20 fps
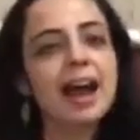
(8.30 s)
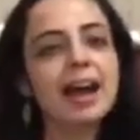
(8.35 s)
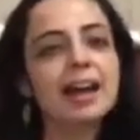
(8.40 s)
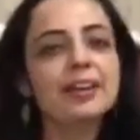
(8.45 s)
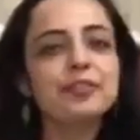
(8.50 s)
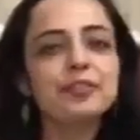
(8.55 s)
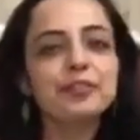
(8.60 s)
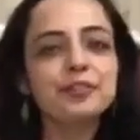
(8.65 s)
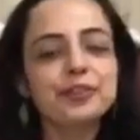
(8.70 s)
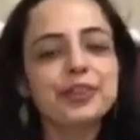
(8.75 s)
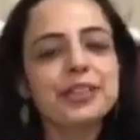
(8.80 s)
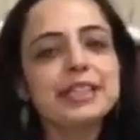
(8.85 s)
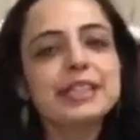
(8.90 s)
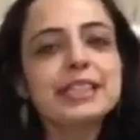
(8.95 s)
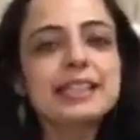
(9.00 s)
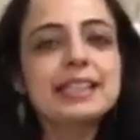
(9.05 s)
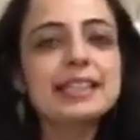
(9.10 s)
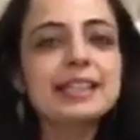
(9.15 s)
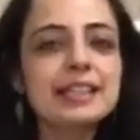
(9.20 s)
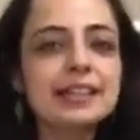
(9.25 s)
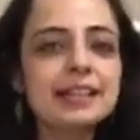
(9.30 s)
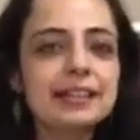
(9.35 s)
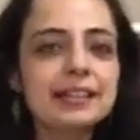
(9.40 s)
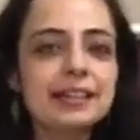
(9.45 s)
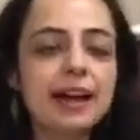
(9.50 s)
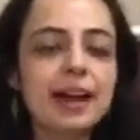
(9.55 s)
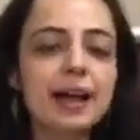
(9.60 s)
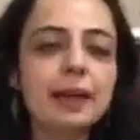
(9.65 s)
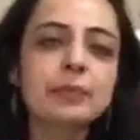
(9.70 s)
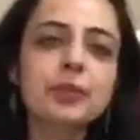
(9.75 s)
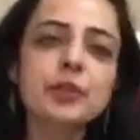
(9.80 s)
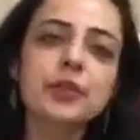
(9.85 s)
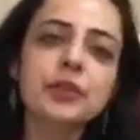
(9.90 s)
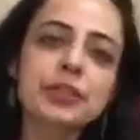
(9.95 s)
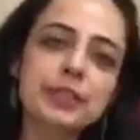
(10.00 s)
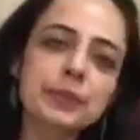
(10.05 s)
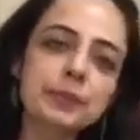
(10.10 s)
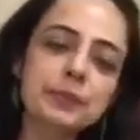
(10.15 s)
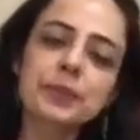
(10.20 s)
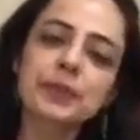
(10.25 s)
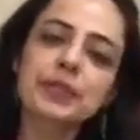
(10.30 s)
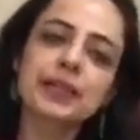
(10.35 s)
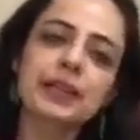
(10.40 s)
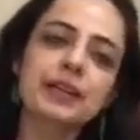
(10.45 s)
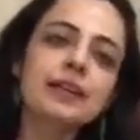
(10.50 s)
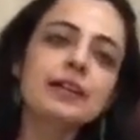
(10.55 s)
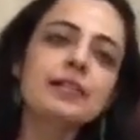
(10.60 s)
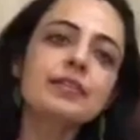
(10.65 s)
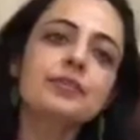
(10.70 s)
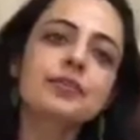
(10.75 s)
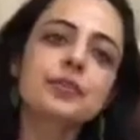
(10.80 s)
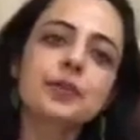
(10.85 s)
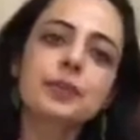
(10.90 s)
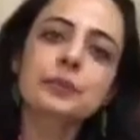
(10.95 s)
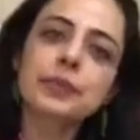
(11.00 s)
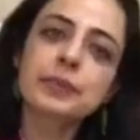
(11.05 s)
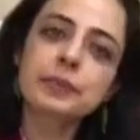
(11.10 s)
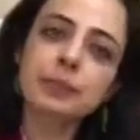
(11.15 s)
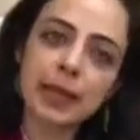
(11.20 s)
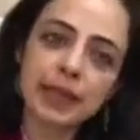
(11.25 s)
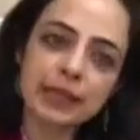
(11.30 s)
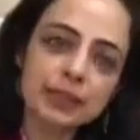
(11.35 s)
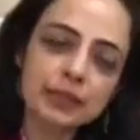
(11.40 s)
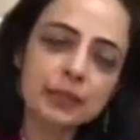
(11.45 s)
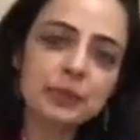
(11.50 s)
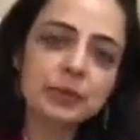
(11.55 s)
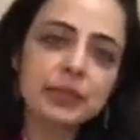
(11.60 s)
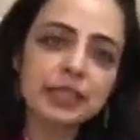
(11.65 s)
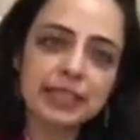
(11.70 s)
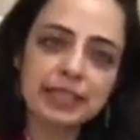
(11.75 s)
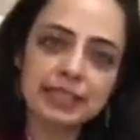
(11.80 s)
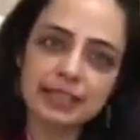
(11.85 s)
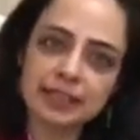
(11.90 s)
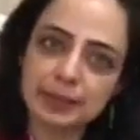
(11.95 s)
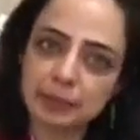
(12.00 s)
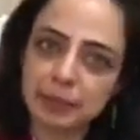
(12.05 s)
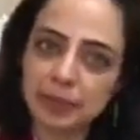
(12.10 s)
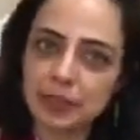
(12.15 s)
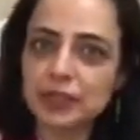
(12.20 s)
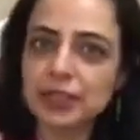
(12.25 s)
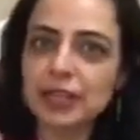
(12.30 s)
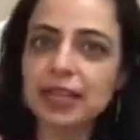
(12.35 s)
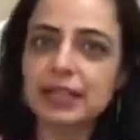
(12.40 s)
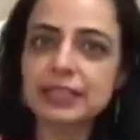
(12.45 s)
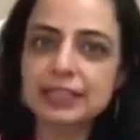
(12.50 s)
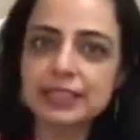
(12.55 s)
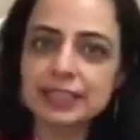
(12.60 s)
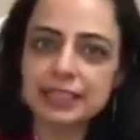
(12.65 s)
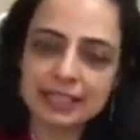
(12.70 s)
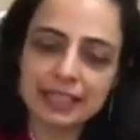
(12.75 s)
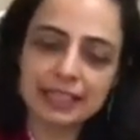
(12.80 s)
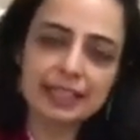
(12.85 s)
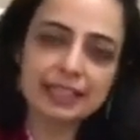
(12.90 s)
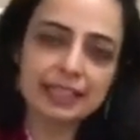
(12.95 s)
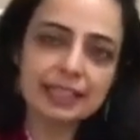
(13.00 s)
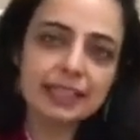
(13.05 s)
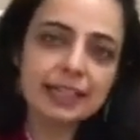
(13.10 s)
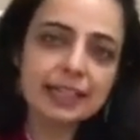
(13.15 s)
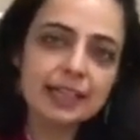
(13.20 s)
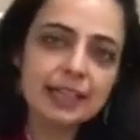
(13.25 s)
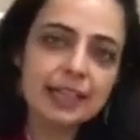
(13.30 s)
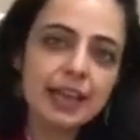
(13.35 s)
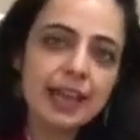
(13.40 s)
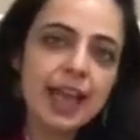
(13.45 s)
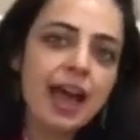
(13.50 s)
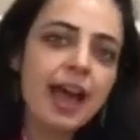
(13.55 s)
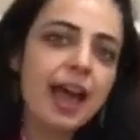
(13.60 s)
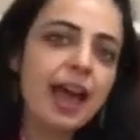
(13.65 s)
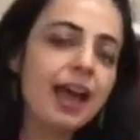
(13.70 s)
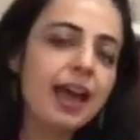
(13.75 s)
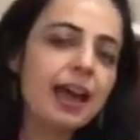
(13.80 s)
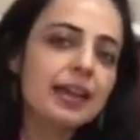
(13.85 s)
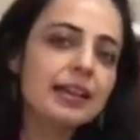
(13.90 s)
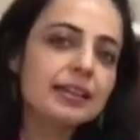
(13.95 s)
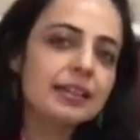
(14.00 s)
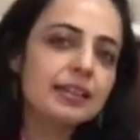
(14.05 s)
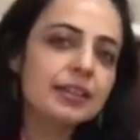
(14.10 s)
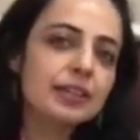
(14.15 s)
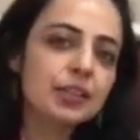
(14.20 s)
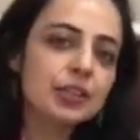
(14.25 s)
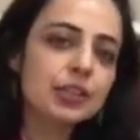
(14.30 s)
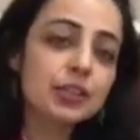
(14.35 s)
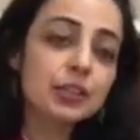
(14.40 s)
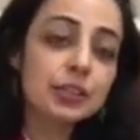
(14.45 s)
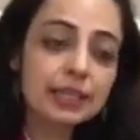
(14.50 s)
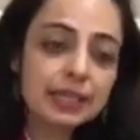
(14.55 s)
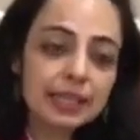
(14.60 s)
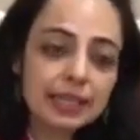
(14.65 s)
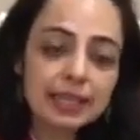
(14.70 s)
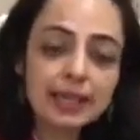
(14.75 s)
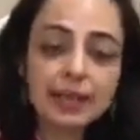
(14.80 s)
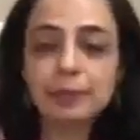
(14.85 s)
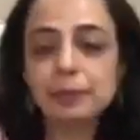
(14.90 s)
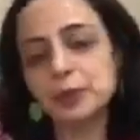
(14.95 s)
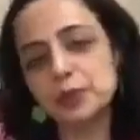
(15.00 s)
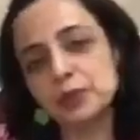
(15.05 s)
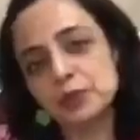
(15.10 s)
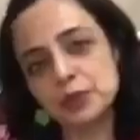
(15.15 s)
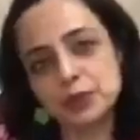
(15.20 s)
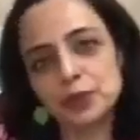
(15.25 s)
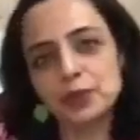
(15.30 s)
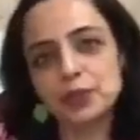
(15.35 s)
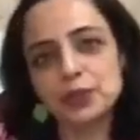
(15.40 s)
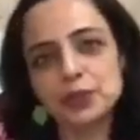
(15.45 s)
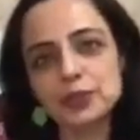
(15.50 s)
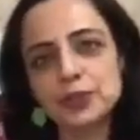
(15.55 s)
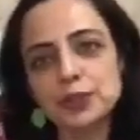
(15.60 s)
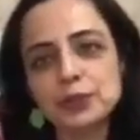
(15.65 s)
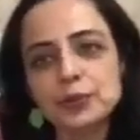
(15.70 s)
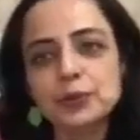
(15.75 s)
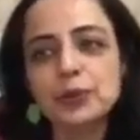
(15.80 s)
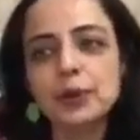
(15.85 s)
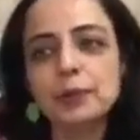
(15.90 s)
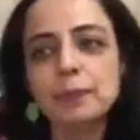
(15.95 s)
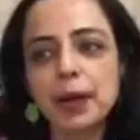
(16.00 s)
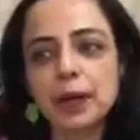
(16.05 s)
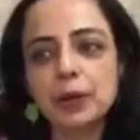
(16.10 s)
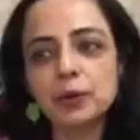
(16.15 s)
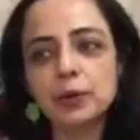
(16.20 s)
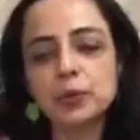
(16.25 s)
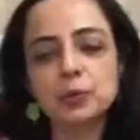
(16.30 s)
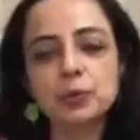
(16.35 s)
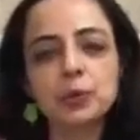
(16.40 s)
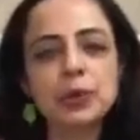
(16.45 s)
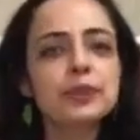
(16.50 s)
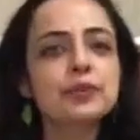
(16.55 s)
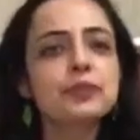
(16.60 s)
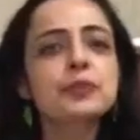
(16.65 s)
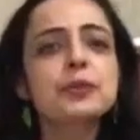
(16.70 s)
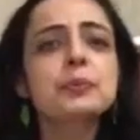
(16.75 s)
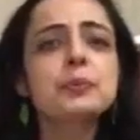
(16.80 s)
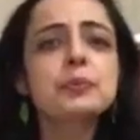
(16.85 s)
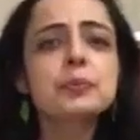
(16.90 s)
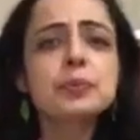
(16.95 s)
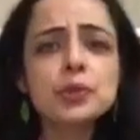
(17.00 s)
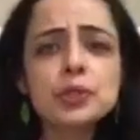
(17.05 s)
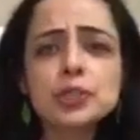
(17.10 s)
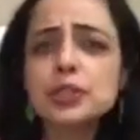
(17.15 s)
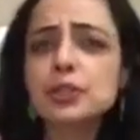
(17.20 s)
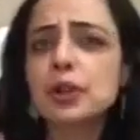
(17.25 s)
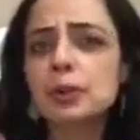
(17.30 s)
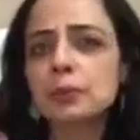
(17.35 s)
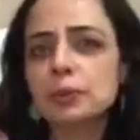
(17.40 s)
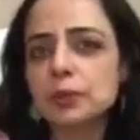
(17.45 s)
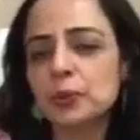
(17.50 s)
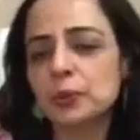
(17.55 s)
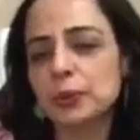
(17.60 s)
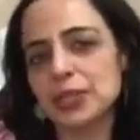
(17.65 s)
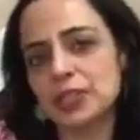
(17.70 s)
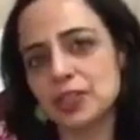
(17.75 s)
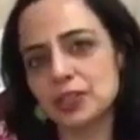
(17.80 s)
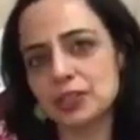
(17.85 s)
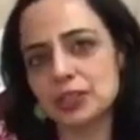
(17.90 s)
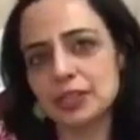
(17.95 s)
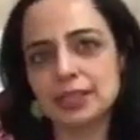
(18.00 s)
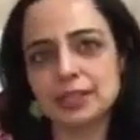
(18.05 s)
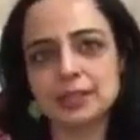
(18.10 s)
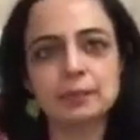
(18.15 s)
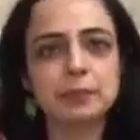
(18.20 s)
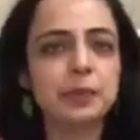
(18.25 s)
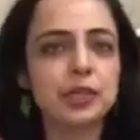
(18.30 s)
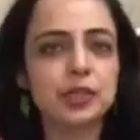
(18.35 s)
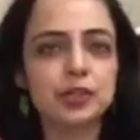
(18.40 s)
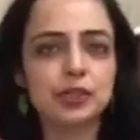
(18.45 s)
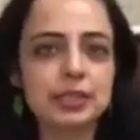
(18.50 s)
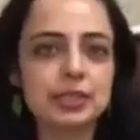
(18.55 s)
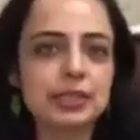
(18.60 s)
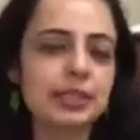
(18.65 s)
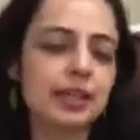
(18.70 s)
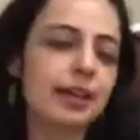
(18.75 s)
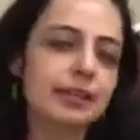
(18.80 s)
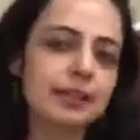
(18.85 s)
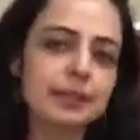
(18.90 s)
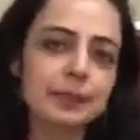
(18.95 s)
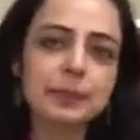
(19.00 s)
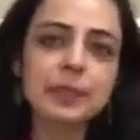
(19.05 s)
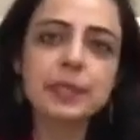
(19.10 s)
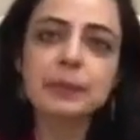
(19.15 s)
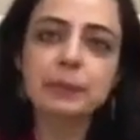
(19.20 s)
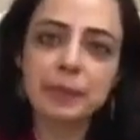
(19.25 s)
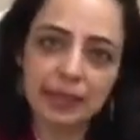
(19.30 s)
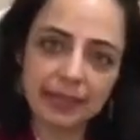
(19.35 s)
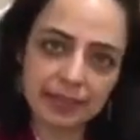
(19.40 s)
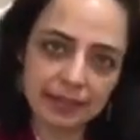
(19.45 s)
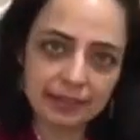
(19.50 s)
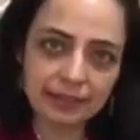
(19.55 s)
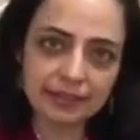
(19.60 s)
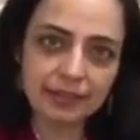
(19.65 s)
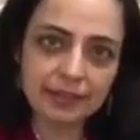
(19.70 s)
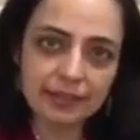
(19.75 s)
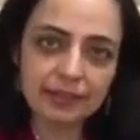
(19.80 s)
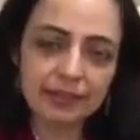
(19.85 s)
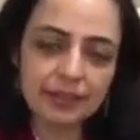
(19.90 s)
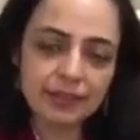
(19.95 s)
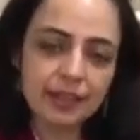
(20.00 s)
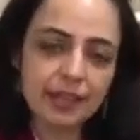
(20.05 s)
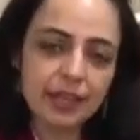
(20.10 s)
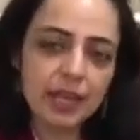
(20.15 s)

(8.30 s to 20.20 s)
Hi friends, I'm Dr. Priya from Smile Zone Dental Speciality Center, and today I'm going to talk to you about one of the most common questions that patients ask me in my clinic,